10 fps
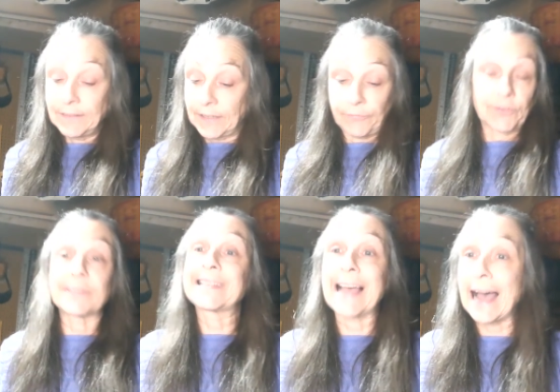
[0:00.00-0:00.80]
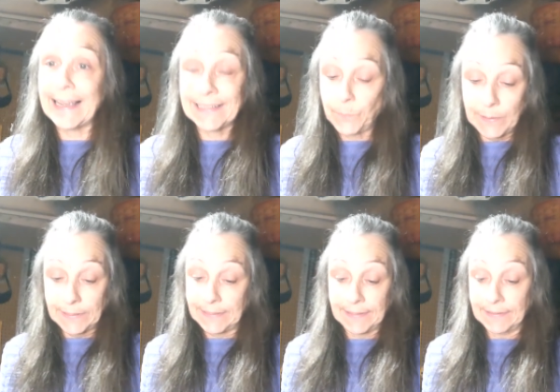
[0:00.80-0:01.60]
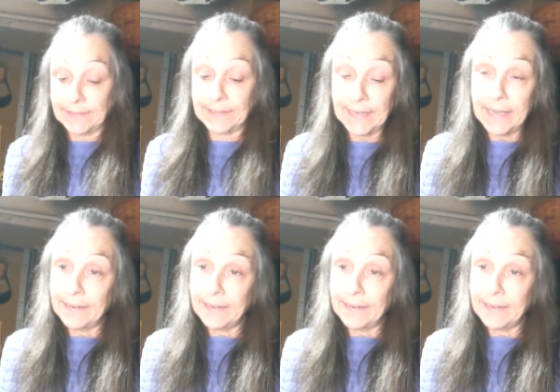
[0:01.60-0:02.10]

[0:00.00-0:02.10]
different size pieces.